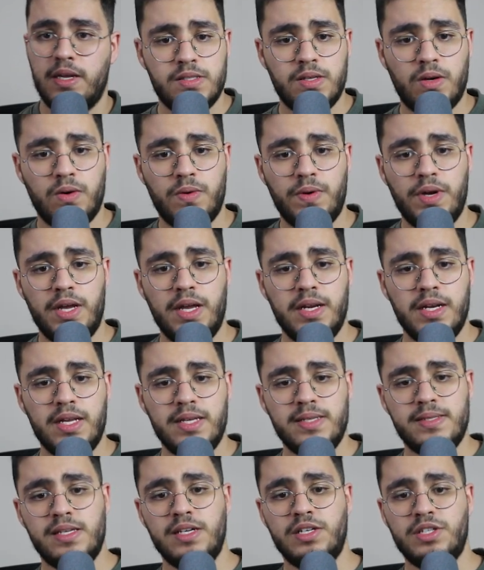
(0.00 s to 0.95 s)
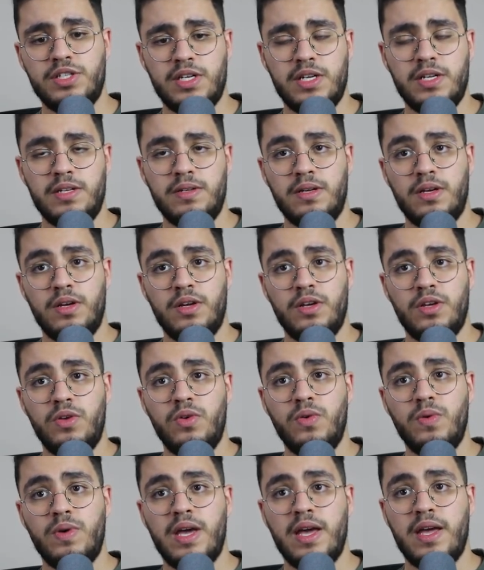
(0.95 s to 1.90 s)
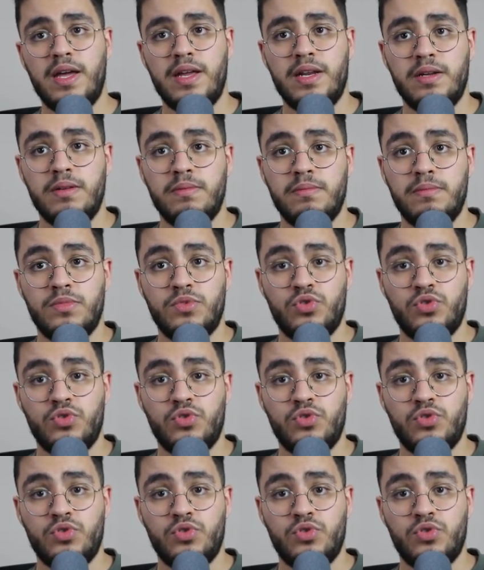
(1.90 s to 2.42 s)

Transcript: So in this section, you can